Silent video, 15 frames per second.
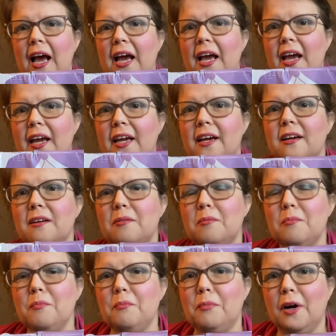I
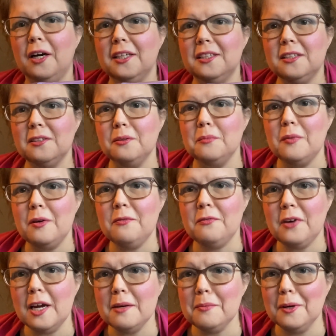bought some
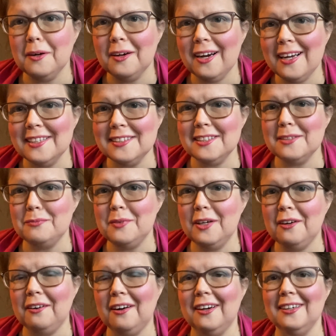fiber and some
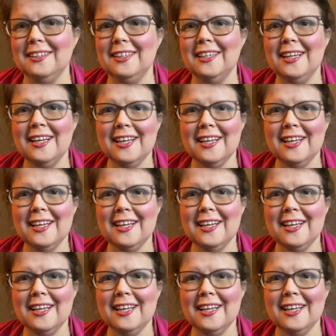yarn